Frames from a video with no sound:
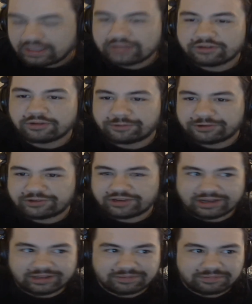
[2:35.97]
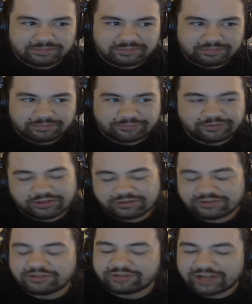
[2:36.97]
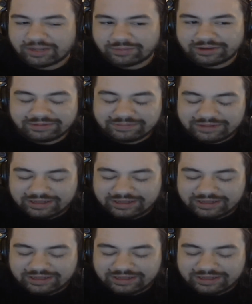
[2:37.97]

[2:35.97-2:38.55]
I do appreciate it for those who do comment it.